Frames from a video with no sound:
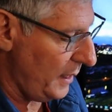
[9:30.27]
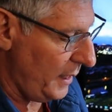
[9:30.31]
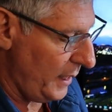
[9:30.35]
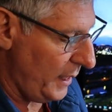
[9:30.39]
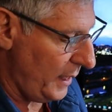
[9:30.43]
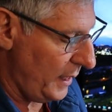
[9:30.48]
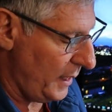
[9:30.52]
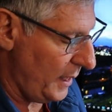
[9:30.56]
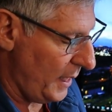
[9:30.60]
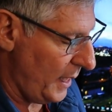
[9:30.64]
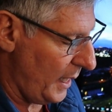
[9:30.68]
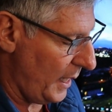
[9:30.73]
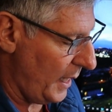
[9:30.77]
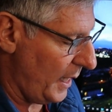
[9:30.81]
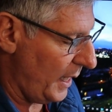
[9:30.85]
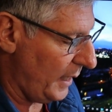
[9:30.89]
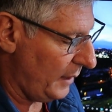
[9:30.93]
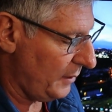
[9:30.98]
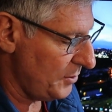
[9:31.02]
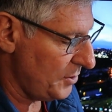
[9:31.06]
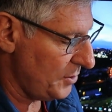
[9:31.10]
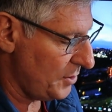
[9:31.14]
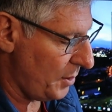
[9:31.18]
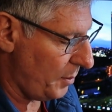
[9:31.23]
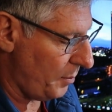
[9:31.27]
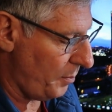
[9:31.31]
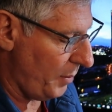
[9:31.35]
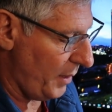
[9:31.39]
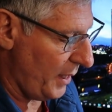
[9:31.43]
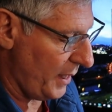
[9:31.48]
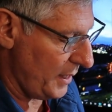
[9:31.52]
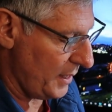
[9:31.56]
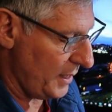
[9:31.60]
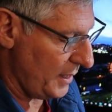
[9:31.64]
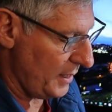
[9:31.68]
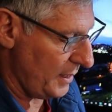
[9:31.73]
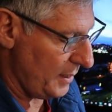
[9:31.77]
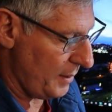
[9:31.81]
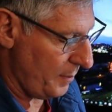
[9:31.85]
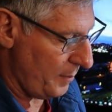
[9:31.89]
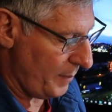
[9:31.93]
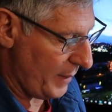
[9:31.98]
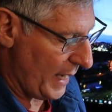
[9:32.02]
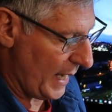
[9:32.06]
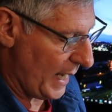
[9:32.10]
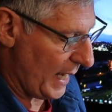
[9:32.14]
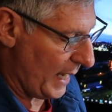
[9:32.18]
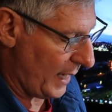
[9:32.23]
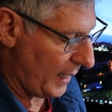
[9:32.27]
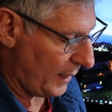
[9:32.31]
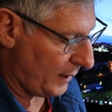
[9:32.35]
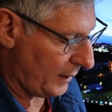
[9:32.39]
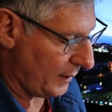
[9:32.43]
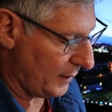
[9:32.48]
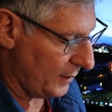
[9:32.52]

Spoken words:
and the extra button in the back.